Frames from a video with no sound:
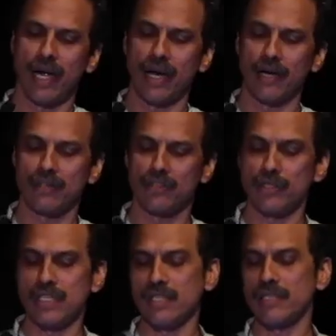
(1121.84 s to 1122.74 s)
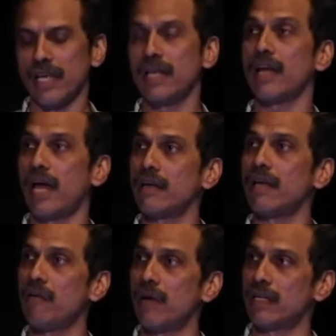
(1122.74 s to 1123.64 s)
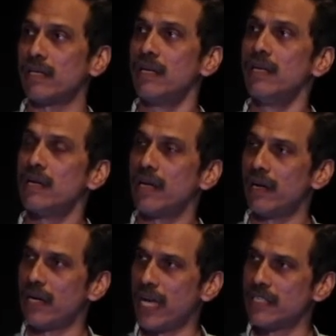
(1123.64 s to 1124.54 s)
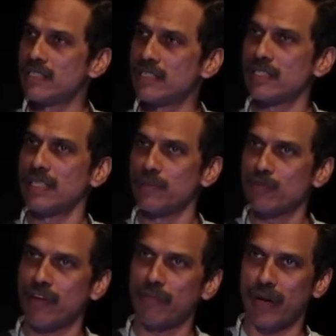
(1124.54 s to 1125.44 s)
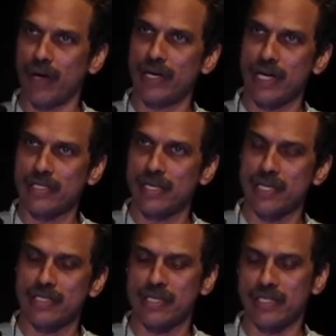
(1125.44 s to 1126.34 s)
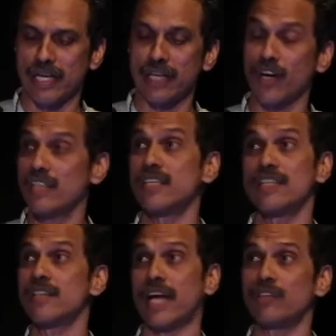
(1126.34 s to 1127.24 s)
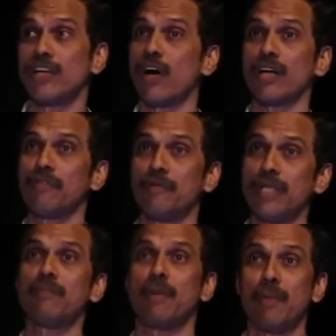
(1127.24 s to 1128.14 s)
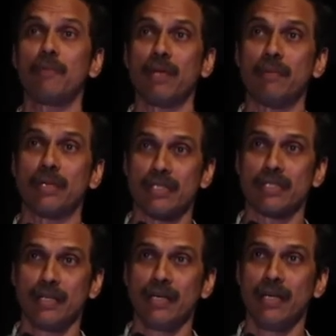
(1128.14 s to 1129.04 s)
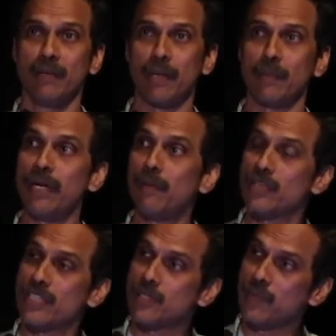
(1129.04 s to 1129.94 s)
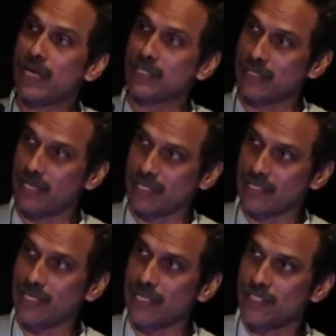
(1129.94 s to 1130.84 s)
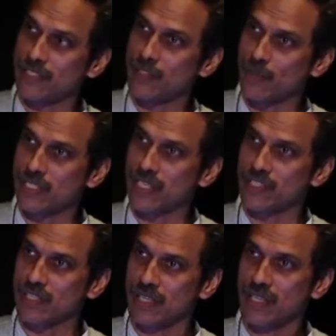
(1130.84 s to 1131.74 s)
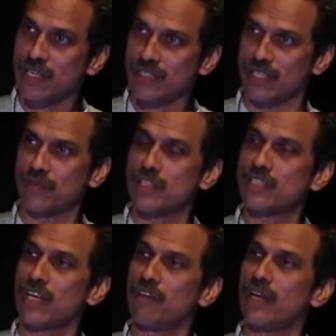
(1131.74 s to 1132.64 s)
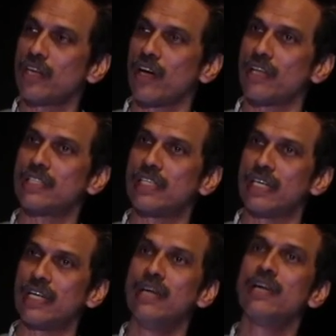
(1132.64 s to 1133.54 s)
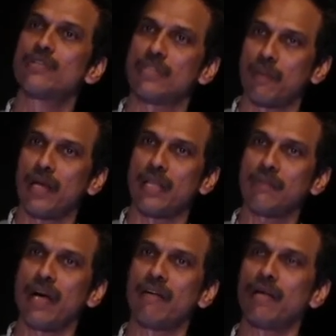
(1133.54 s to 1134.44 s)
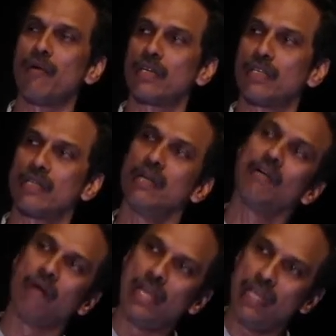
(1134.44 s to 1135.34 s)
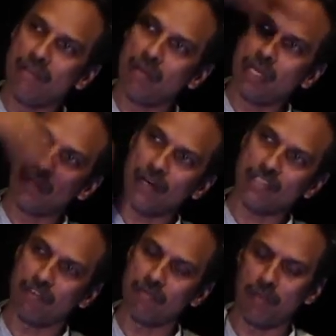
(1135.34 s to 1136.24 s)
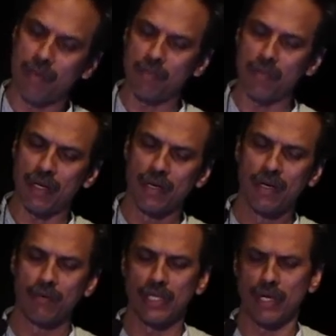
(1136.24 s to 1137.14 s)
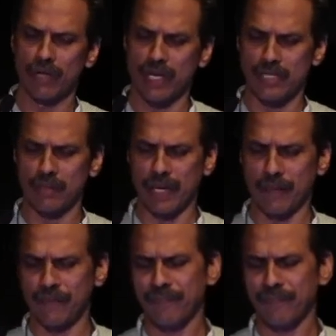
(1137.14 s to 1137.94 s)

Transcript: Uh, so this is really an irony where the agency seems to have prioritized industries. Electronic city is actually not even within BBMP limits. But BWSSB has extended its jurisdiction just for the sake of Electronic City to supply them Kaveri water while leaving many parts of BBMP without that supply.